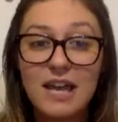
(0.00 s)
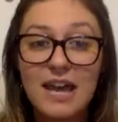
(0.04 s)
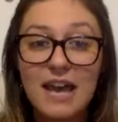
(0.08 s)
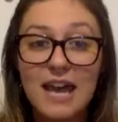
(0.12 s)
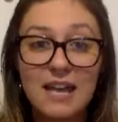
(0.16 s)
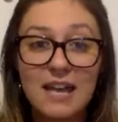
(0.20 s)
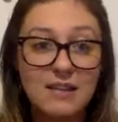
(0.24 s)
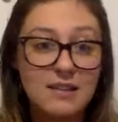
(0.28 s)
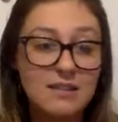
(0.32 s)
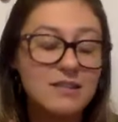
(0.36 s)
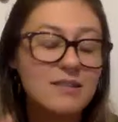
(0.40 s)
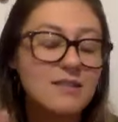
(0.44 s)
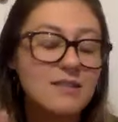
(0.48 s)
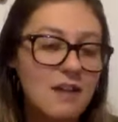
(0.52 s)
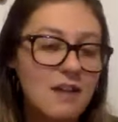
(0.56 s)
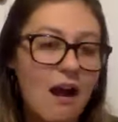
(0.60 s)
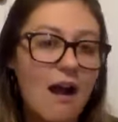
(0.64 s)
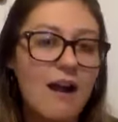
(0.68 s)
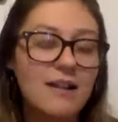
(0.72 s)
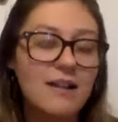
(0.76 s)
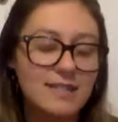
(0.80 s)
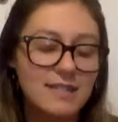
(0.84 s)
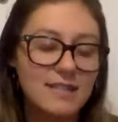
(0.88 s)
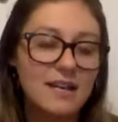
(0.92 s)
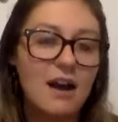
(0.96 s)
in
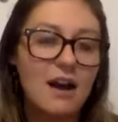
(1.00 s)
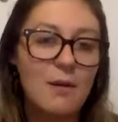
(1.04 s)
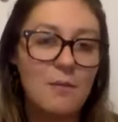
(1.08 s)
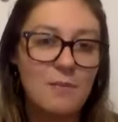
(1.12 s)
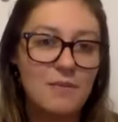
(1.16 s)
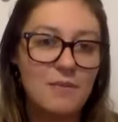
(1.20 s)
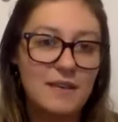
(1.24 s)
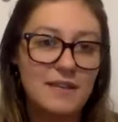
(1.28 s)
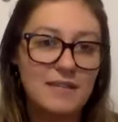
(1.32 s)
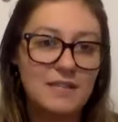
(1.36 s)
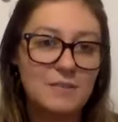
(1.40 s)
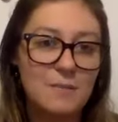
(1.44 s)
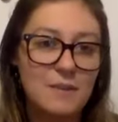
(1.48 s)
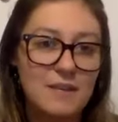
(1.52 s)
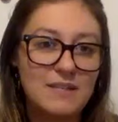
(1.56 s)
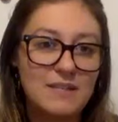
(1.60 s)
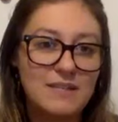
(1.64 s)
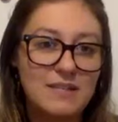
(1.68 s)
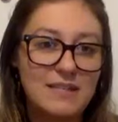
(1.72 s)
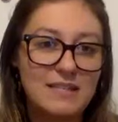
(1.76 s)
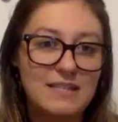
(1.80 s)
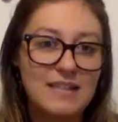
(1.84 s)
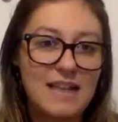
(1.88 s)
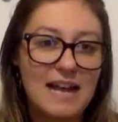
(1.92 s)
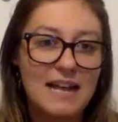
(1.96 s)
starting up this
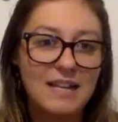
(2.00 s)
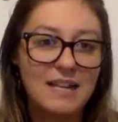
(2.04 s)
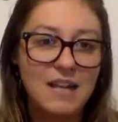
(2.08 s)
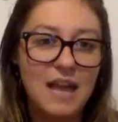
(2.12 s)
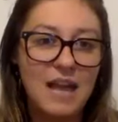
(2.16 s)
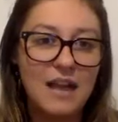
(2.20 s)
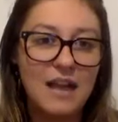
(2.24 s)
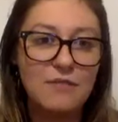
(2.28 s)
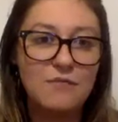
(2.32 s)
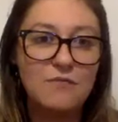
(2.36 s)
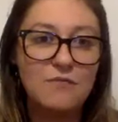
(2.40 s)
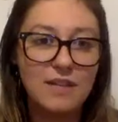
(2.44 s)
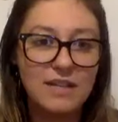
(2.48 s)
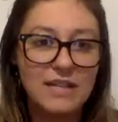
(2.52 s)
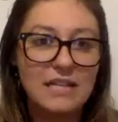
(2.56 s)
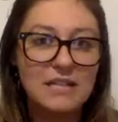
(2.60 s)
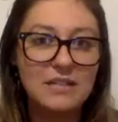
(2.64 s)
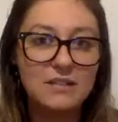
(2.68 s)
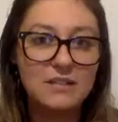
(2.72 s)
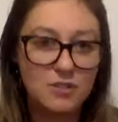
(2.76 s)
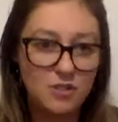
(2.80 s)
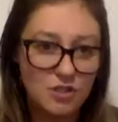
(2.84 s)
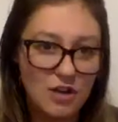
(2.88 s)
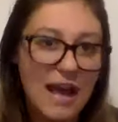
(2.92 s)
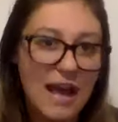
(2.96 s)
business and
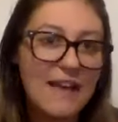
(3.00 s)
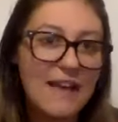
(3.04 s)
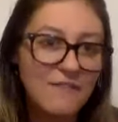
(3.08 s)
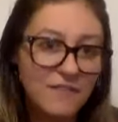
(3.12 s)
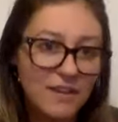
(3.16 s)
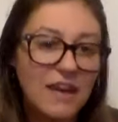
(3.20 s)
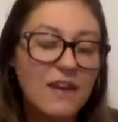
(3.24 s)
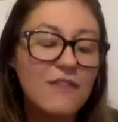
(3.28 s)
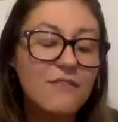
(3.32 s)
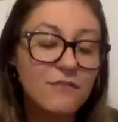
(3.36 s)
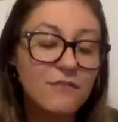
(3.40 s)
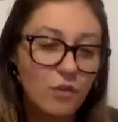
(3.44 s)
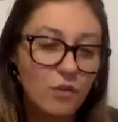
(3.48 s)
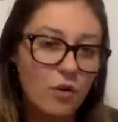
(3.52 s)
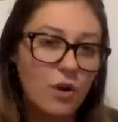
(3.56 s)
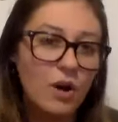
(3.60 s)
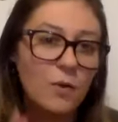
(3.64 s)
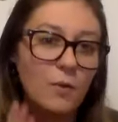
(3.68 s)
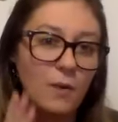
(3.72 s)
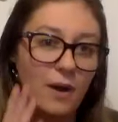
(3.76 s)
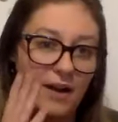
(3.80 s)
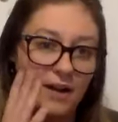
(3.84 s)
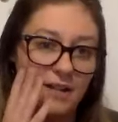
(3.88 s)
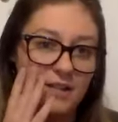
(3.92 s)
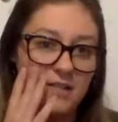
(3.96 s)
really driving it
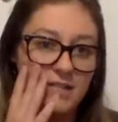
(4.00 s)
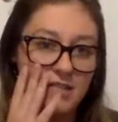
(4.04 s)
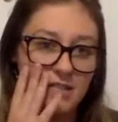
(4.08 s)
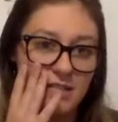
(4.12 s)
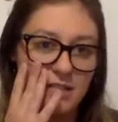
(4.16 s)
forward?